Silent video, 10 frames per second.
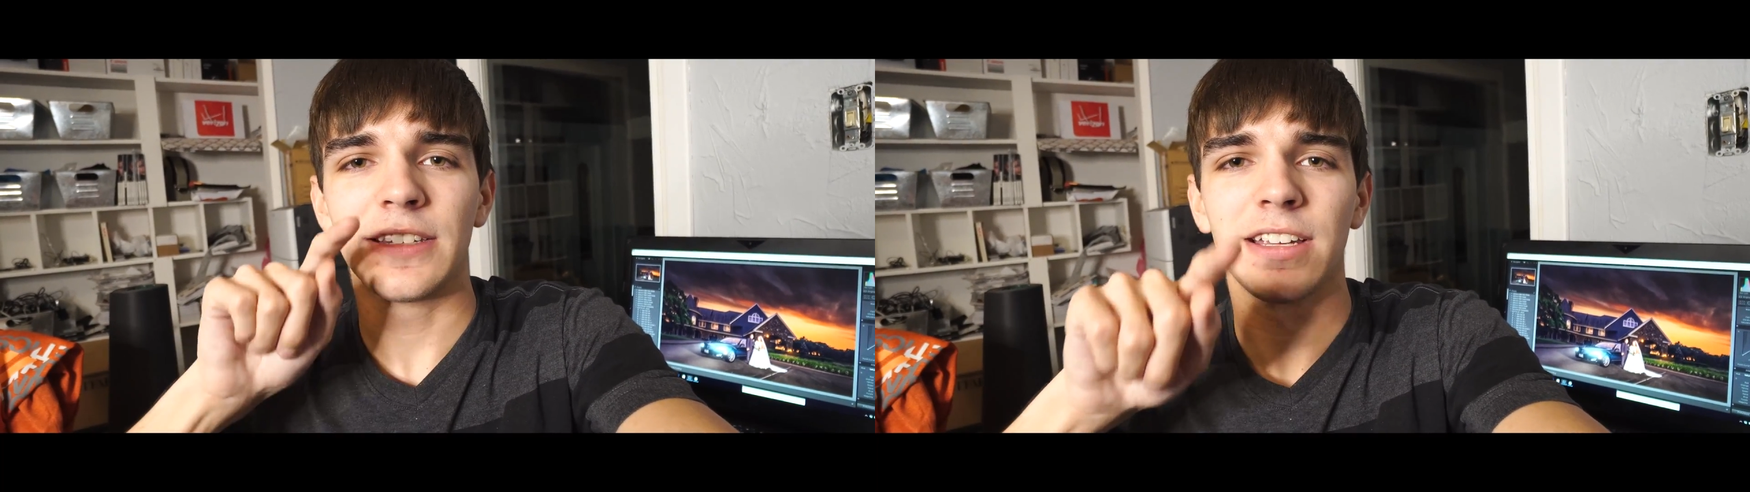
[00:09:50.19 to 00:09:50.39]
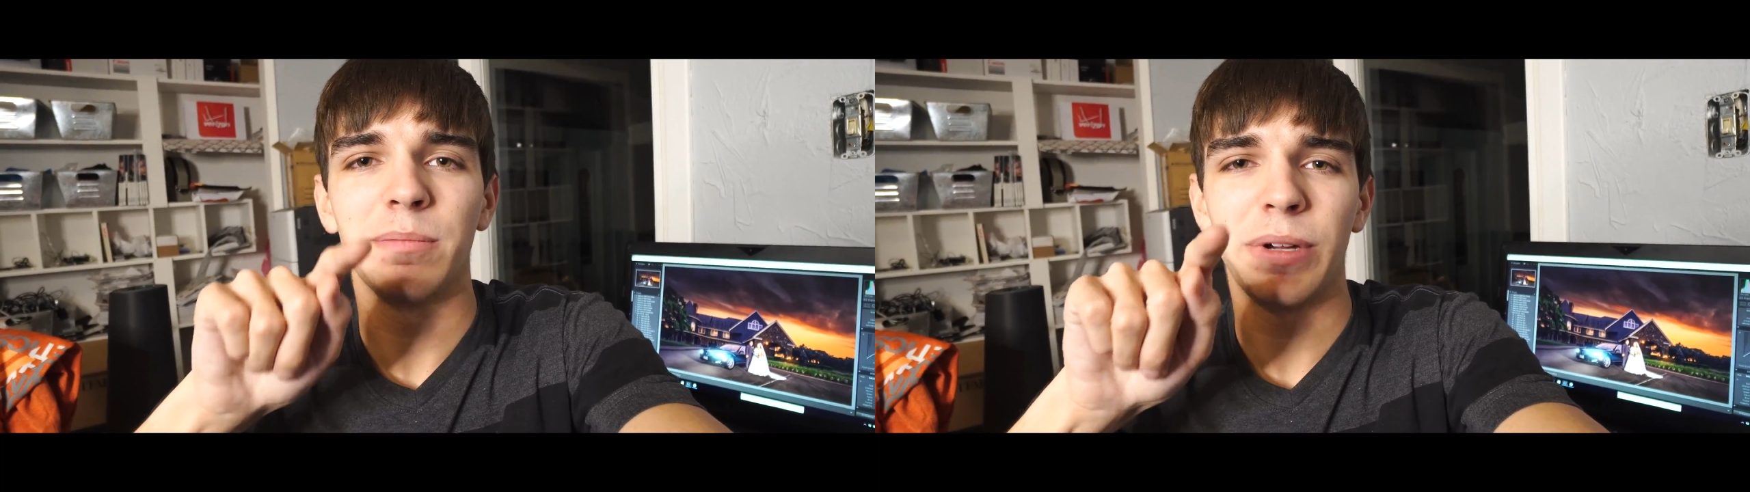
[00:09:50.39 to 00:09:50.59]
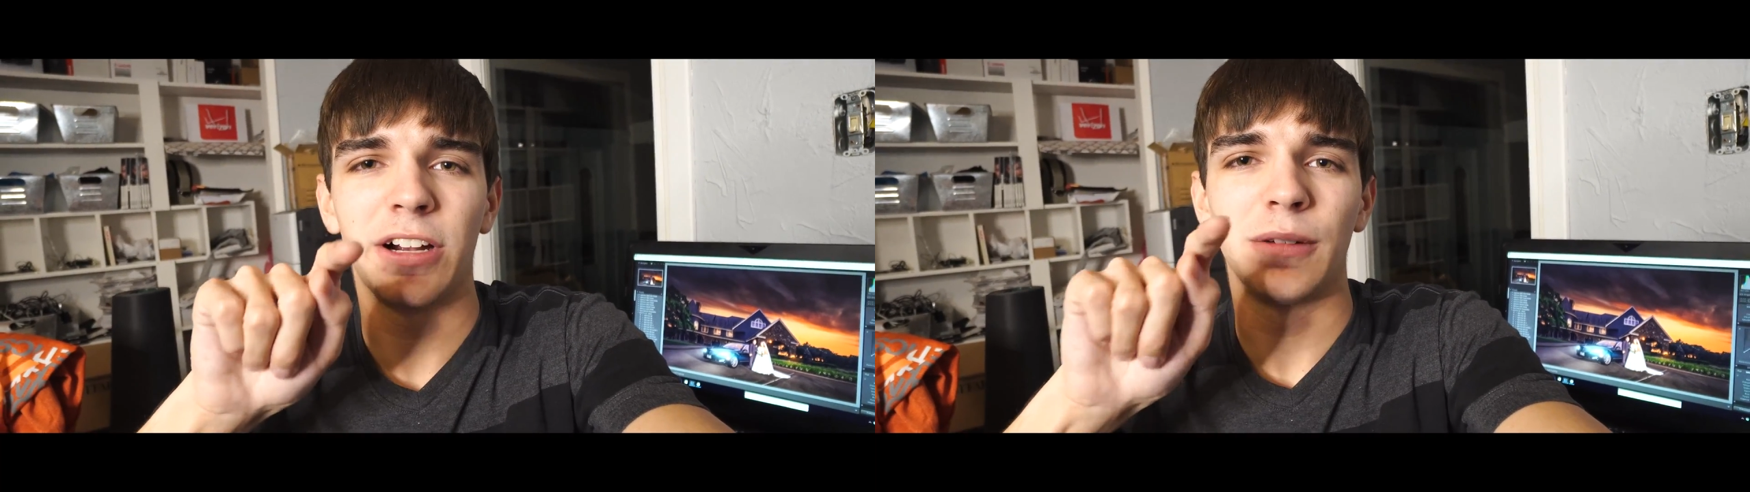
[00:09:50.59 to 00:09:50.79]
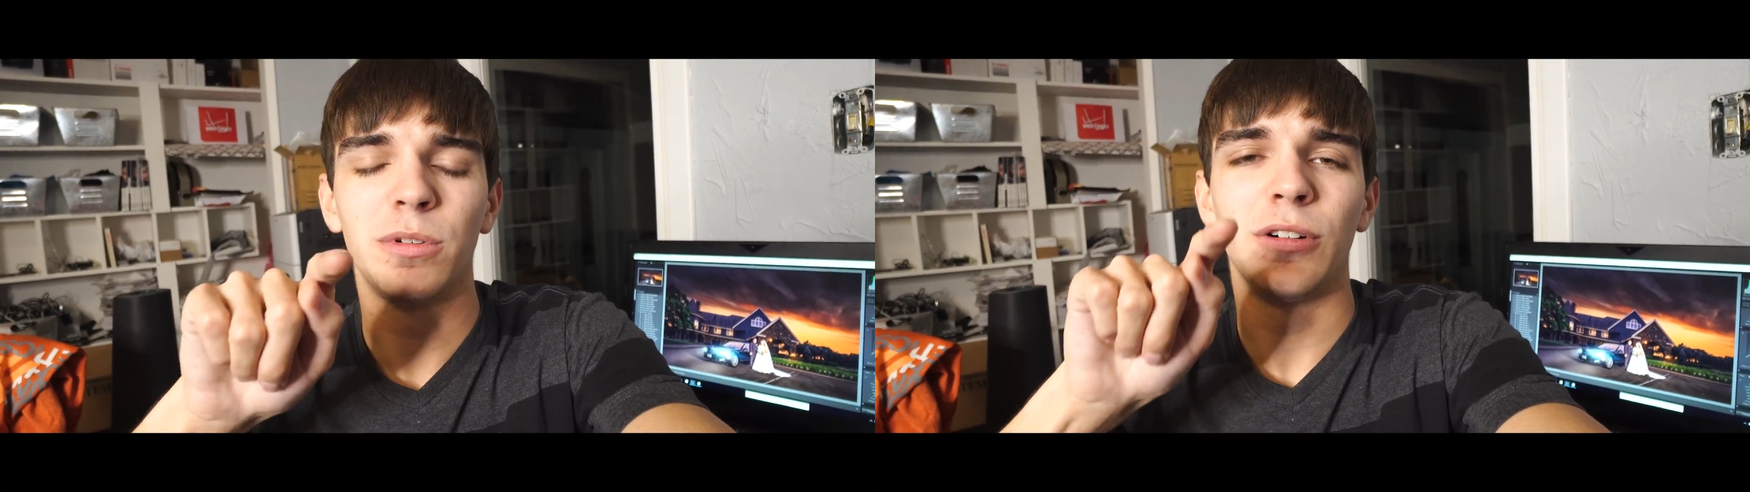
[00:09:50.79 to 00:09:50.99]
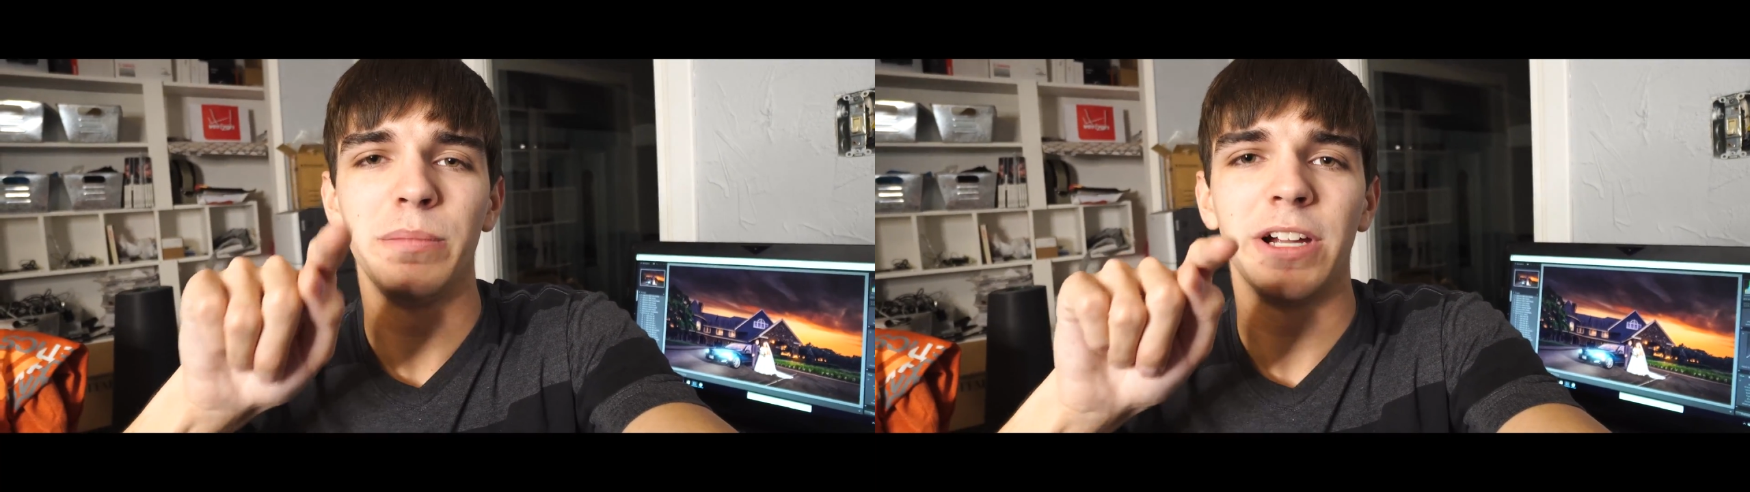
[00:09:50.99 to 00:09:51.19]
It's
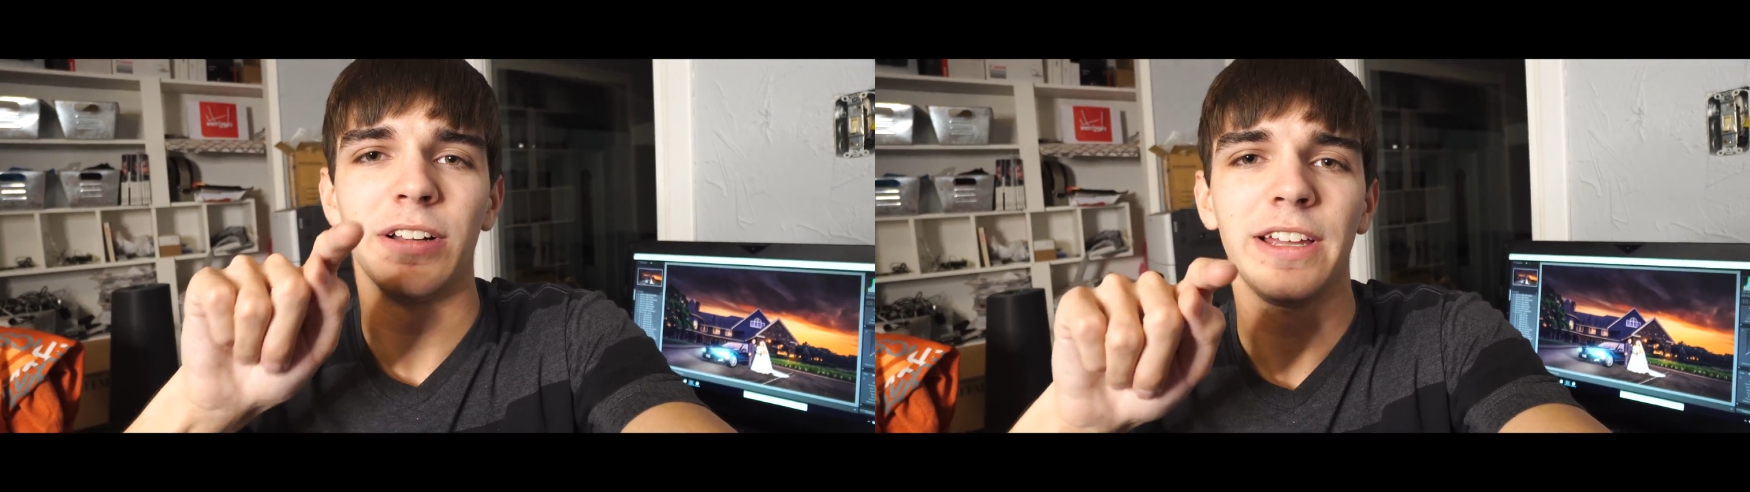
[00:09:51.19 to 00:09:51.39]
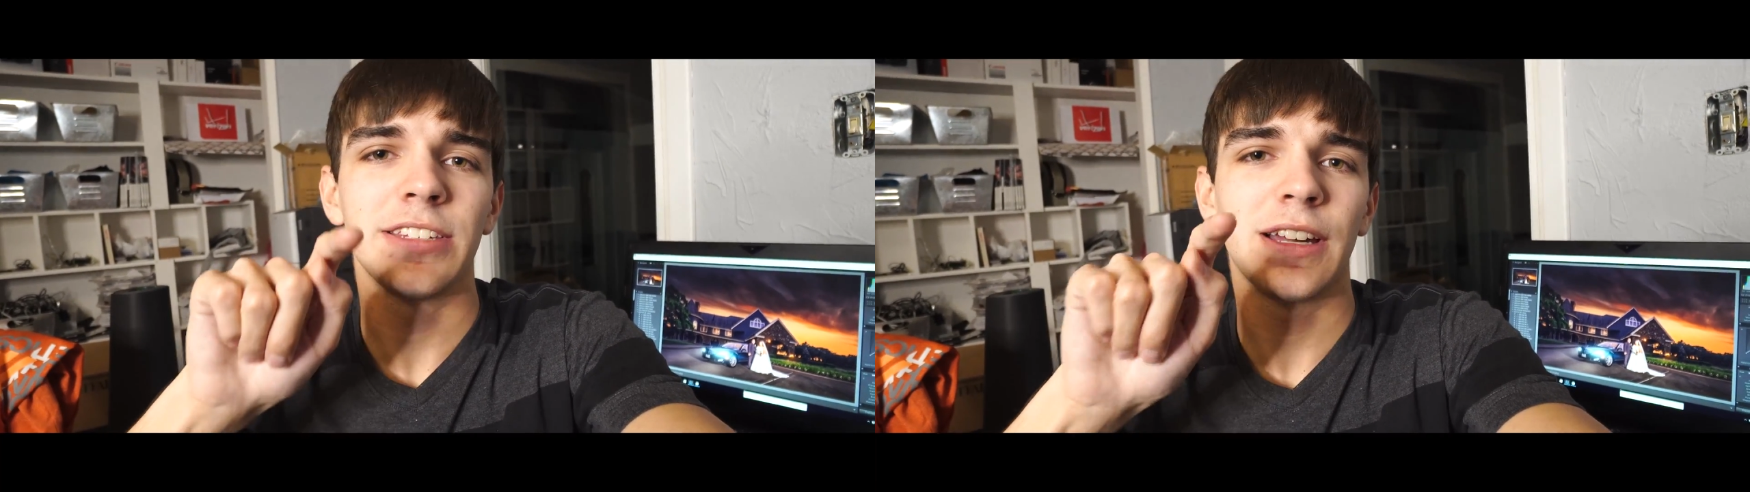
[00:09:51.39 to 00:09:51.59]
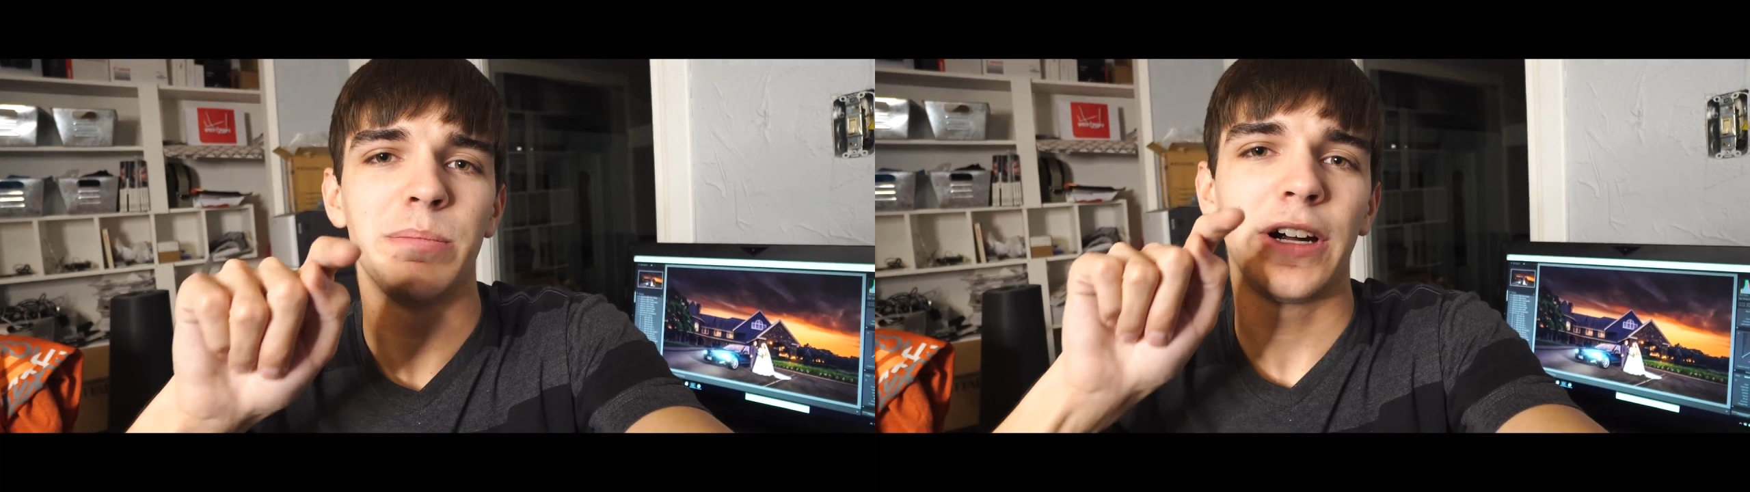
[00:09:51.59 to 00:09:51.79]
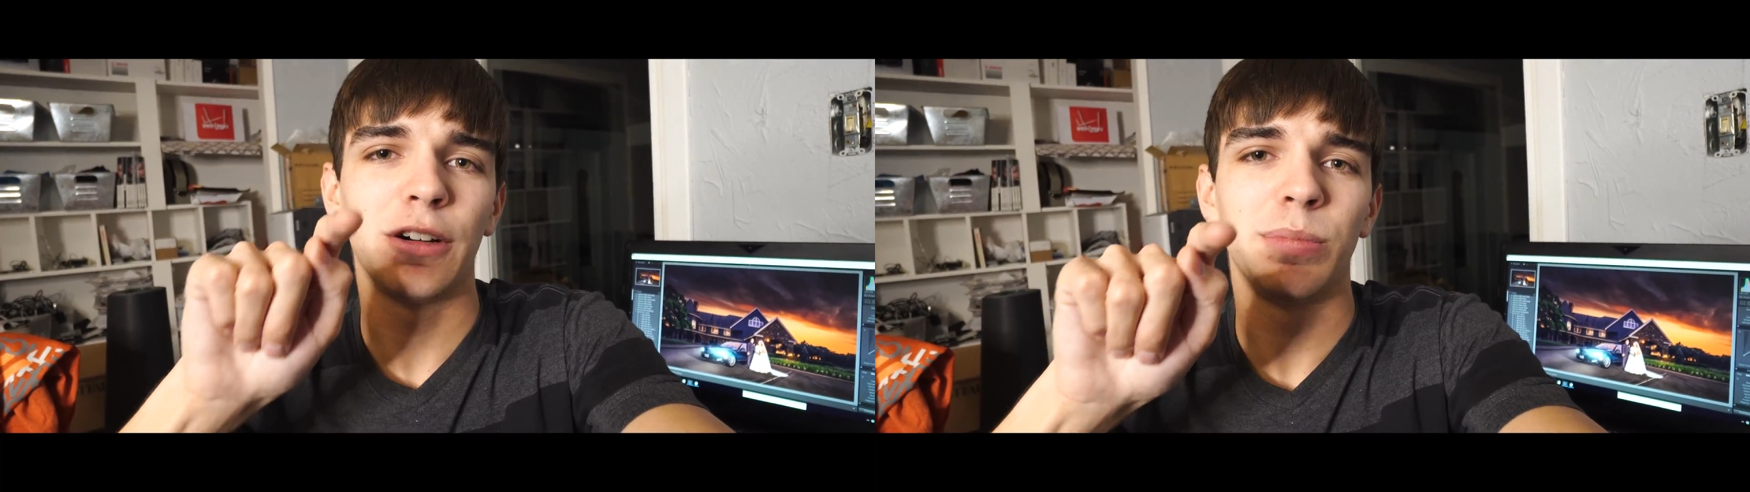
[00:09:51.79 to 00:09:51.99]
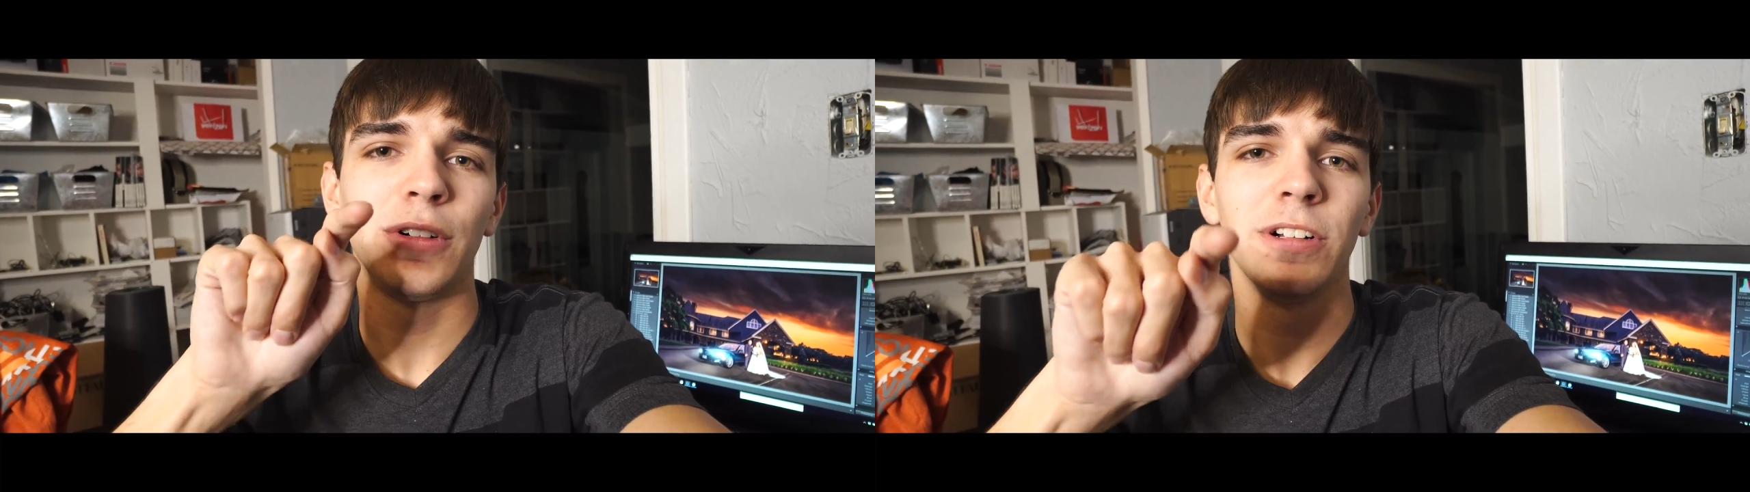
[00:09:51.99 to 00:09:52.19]
comparable, mirrorless,
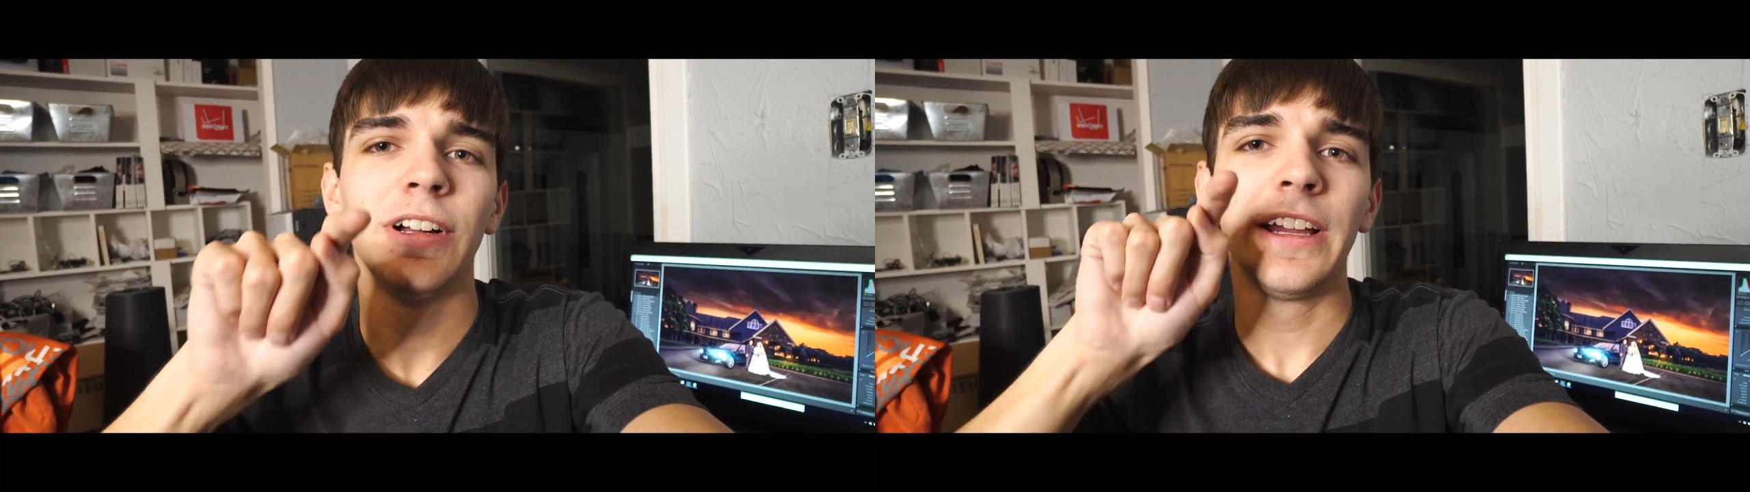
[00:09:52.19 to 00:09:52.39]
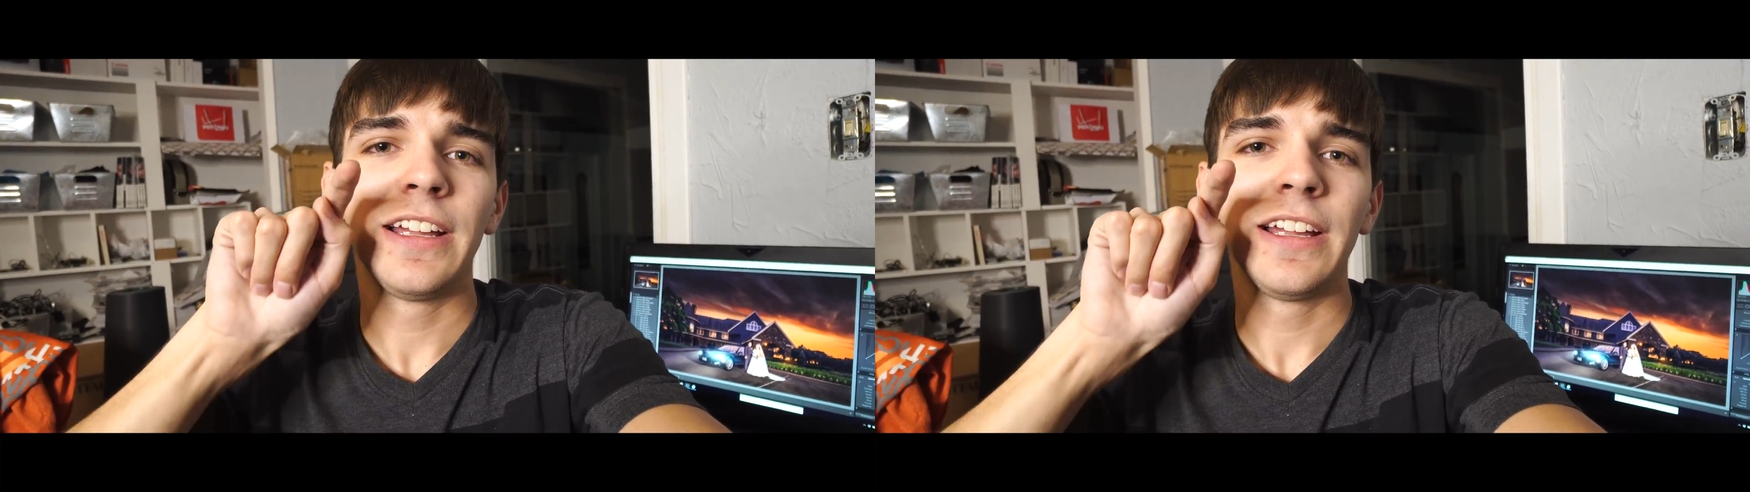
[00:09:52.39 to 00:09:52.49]
comparable